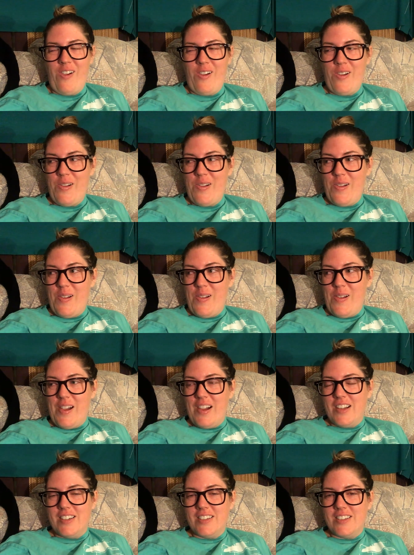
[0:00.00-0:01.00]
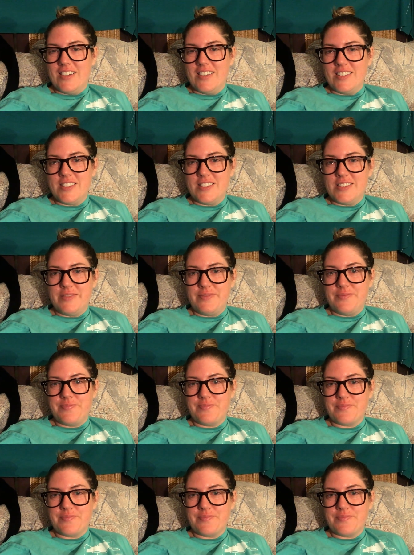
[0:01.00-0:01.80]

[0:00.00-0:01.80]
No one is speaking in this clip.